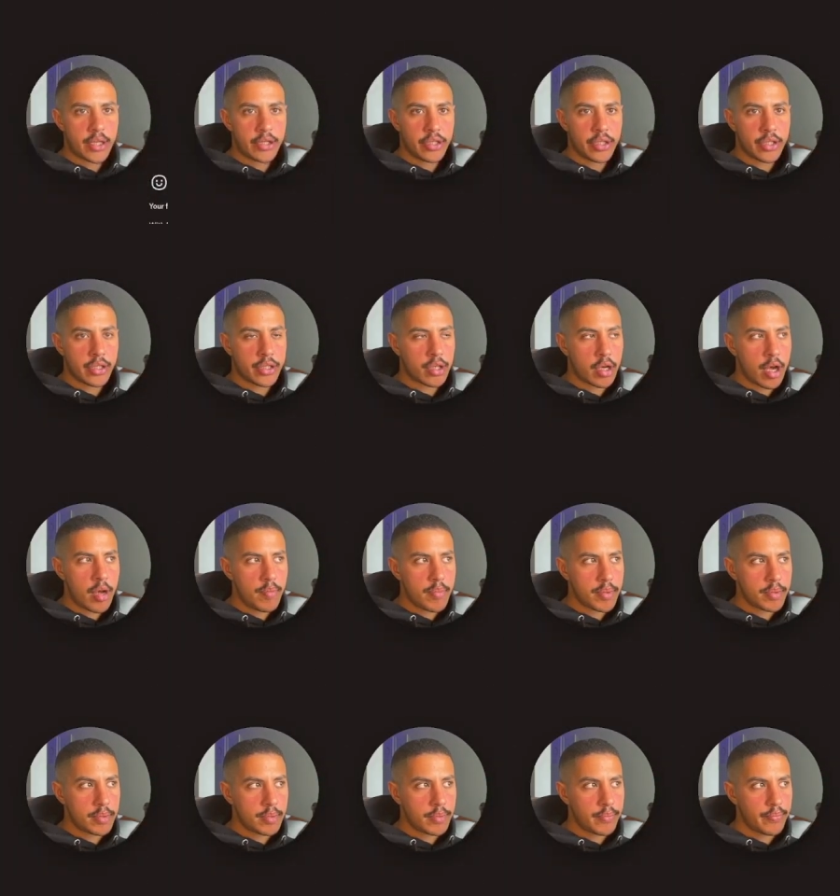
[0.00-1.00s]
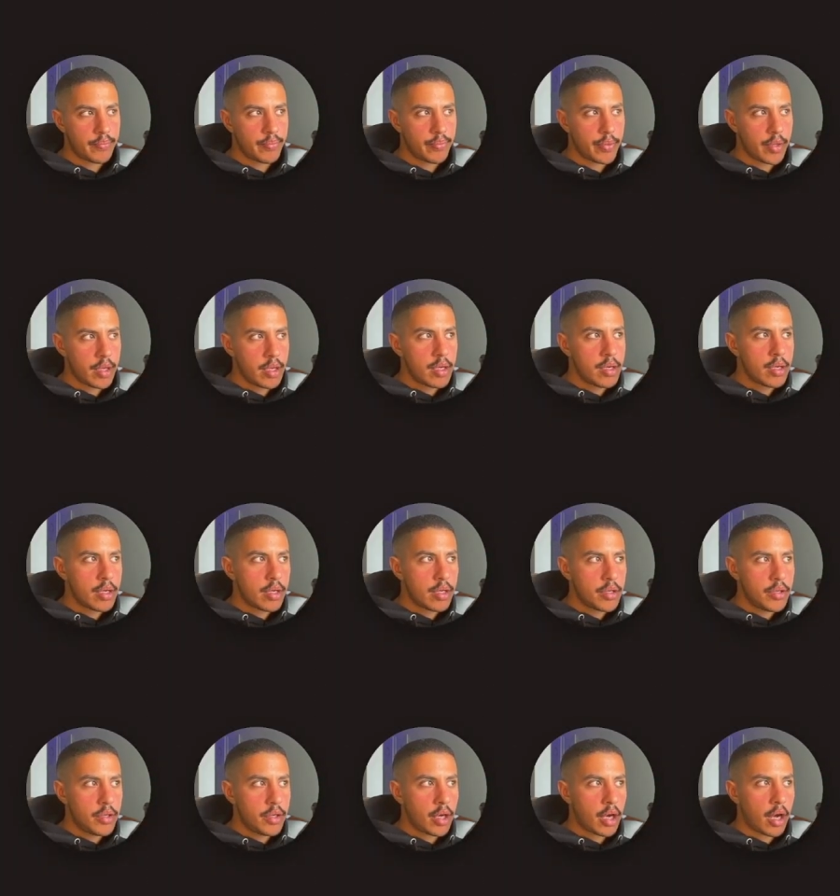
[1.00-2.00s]
to the top.
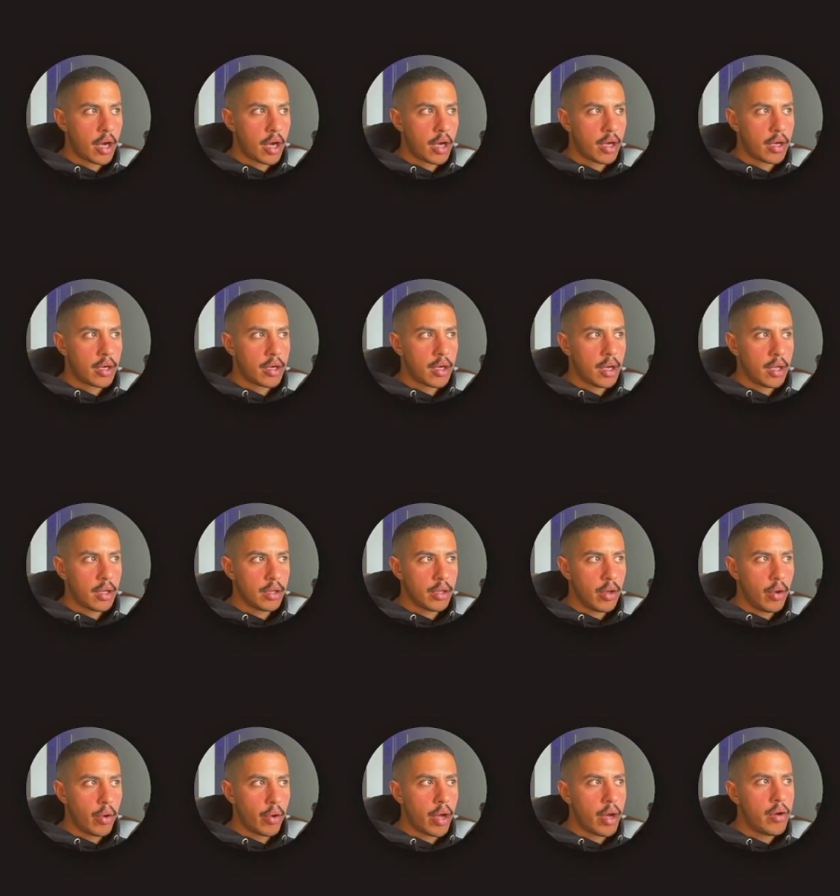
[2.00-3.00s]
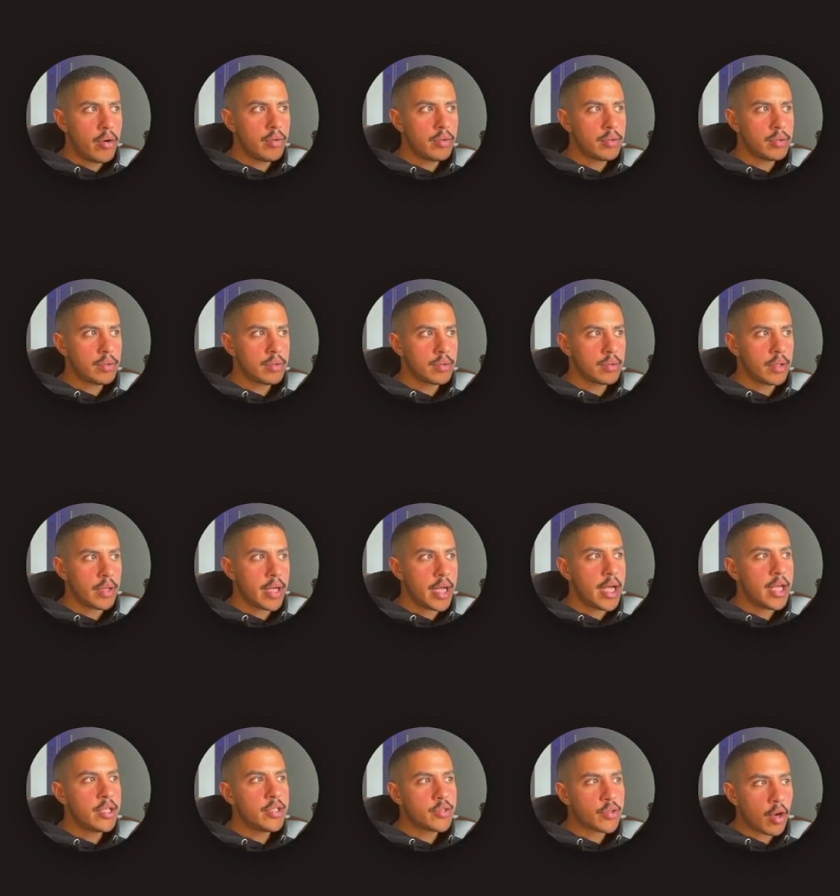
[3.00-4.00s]
You got a logo
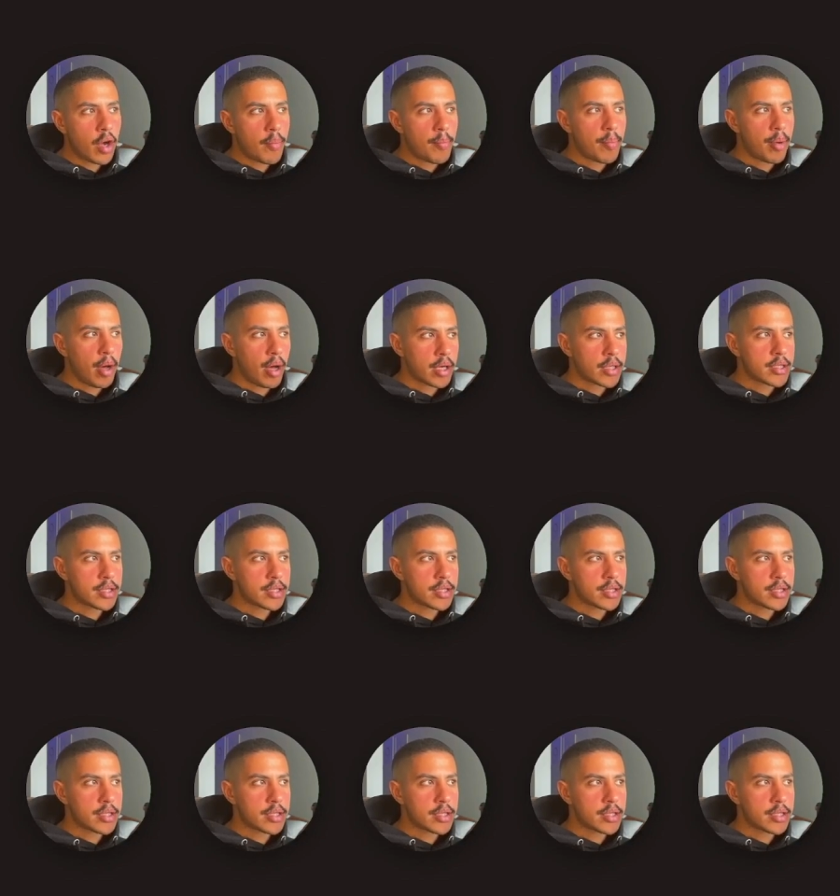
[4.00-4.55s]
and Dropbox.